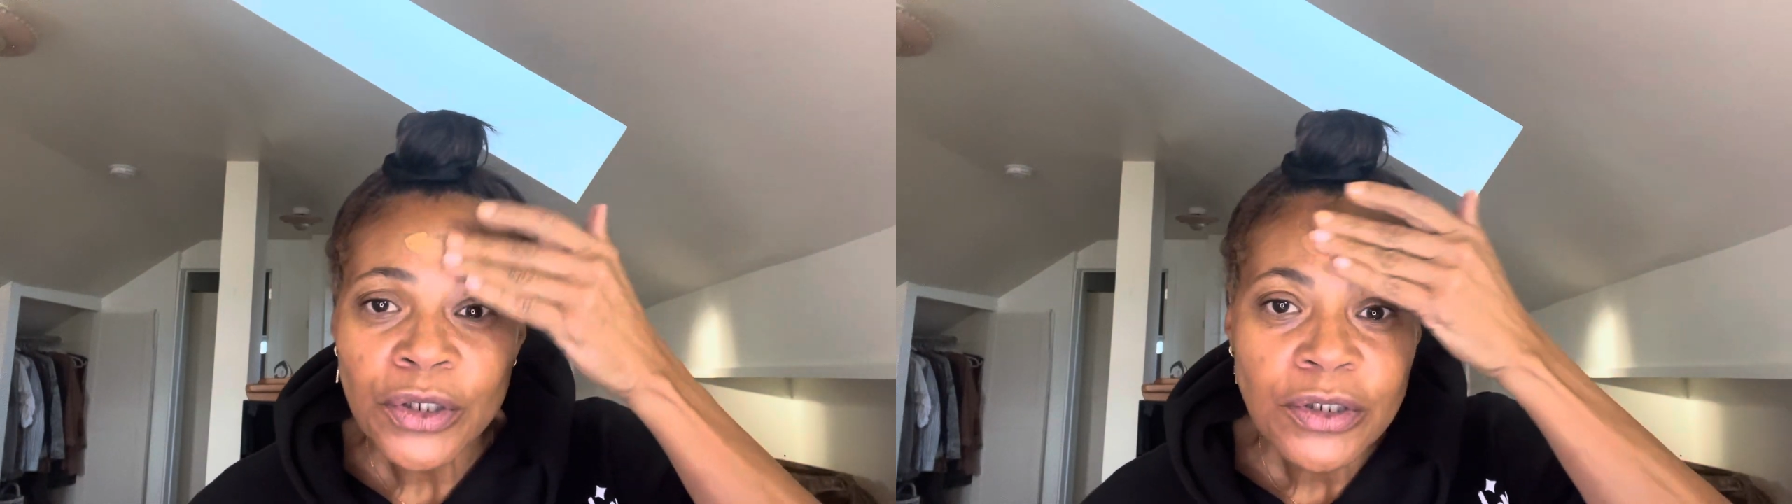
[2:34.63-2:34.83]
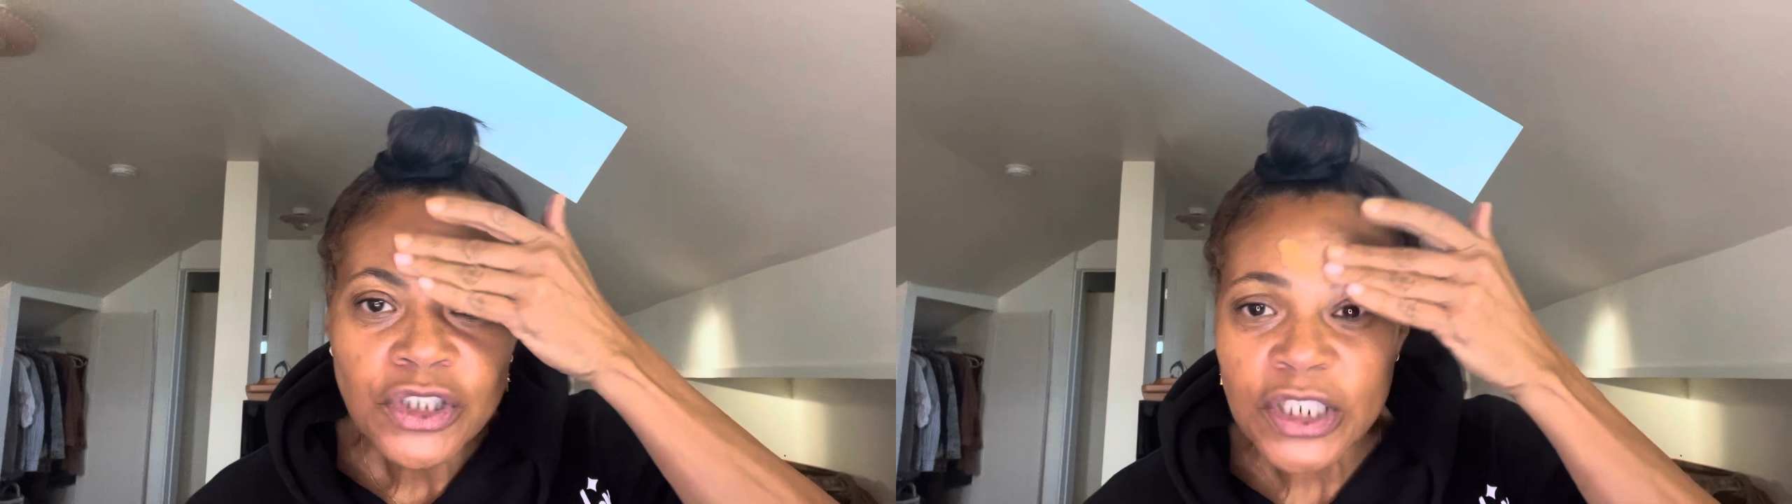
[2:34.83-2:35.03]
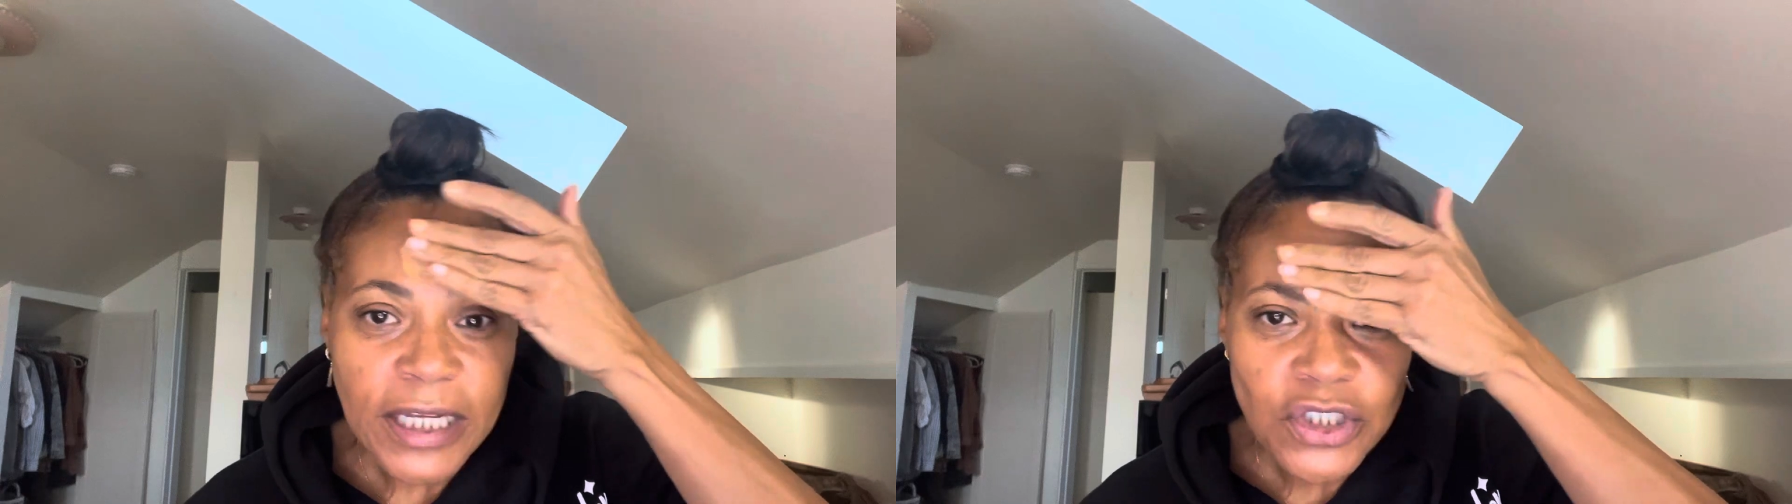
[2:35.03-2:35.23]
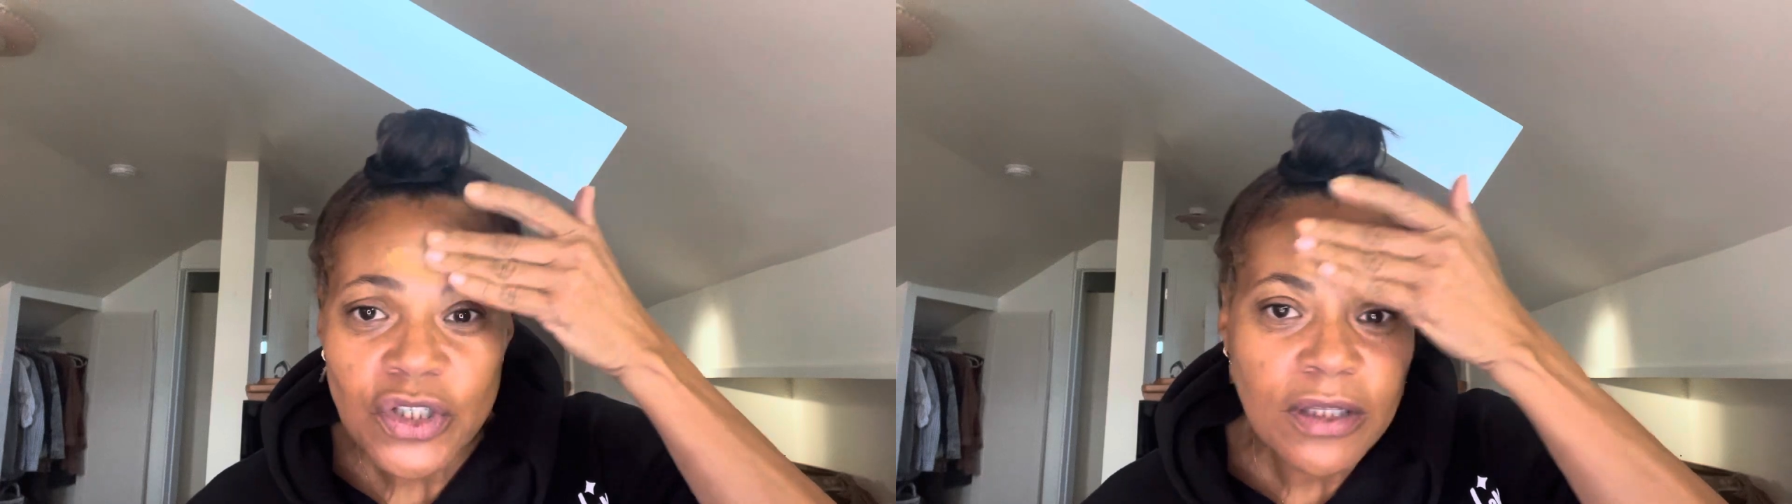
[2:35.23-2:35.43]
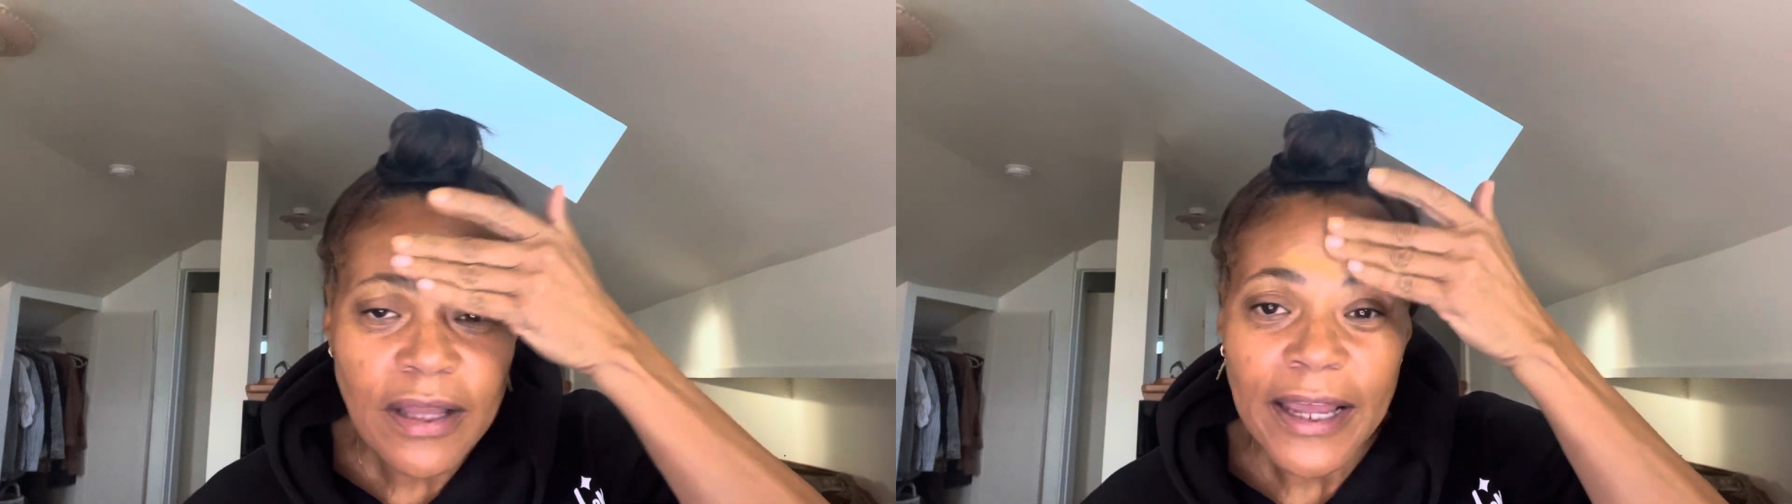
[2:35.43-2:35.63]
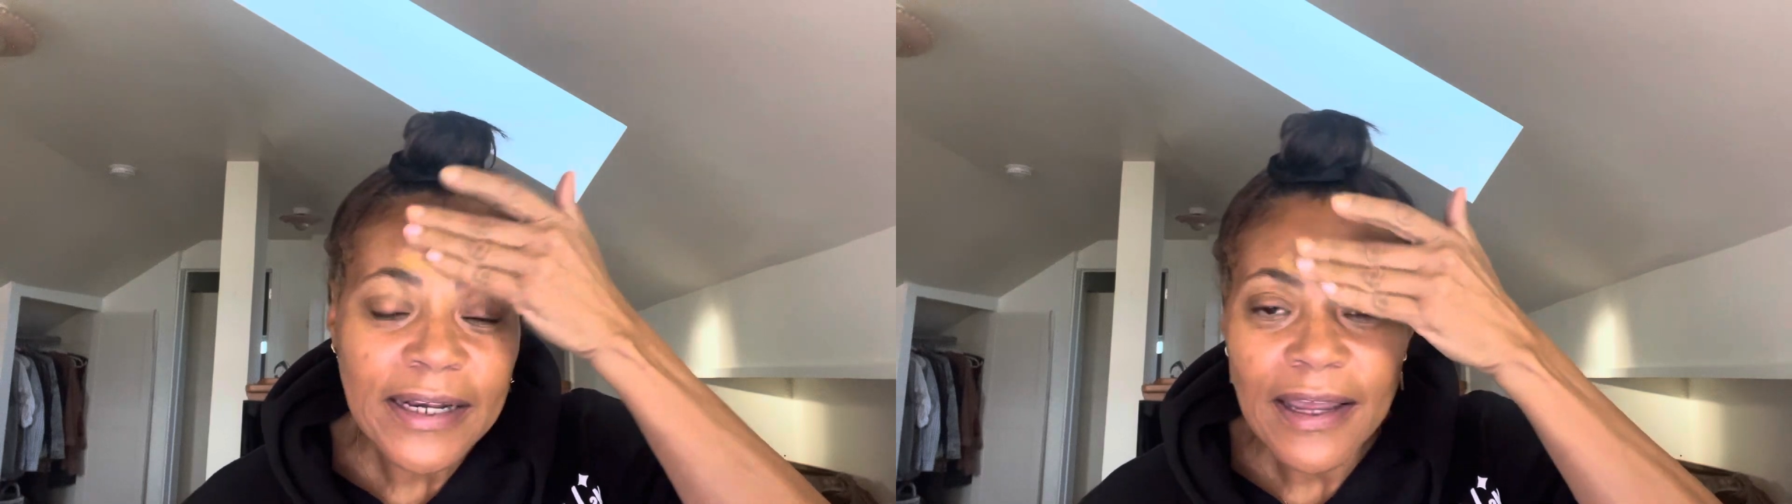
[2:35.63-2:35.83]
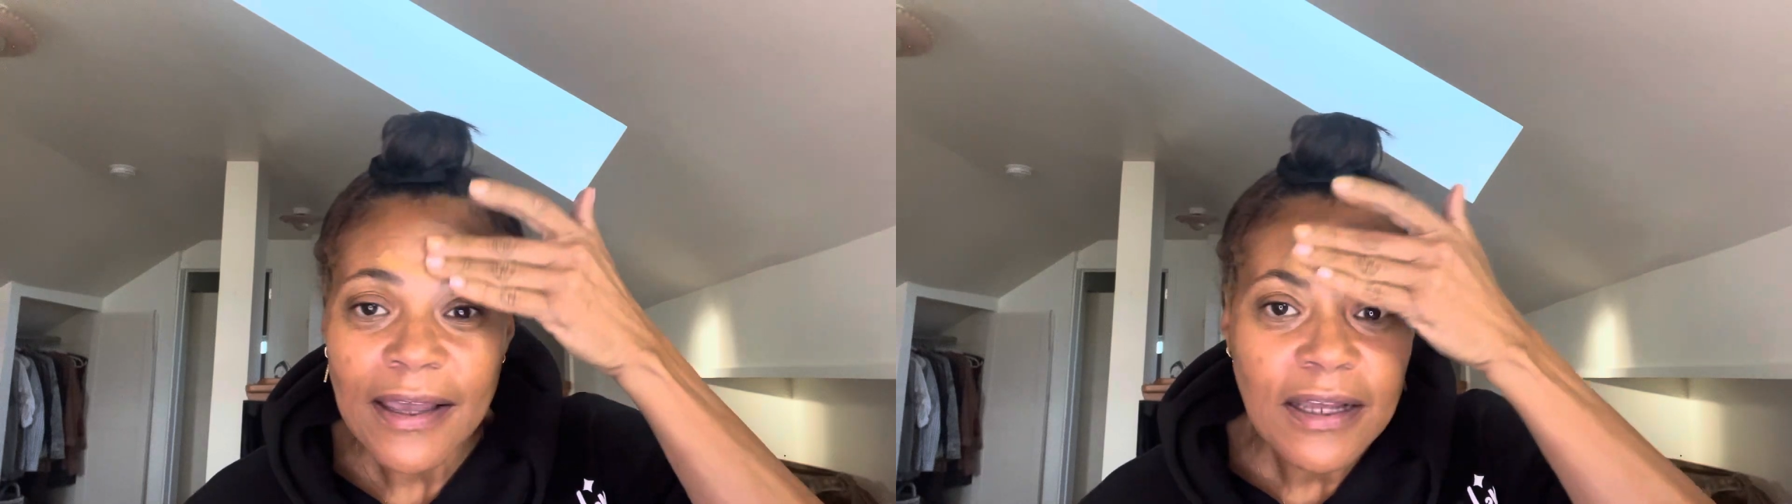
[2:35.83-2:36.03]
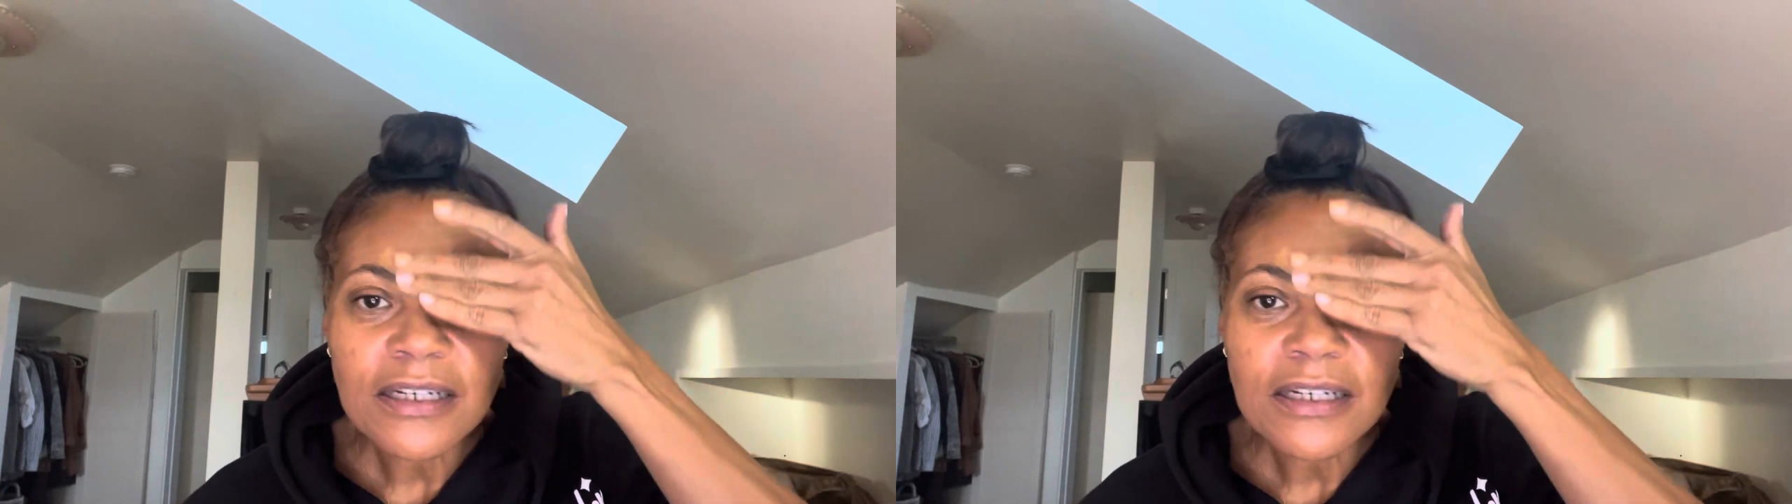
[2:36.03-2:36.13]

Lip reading: change the lighting?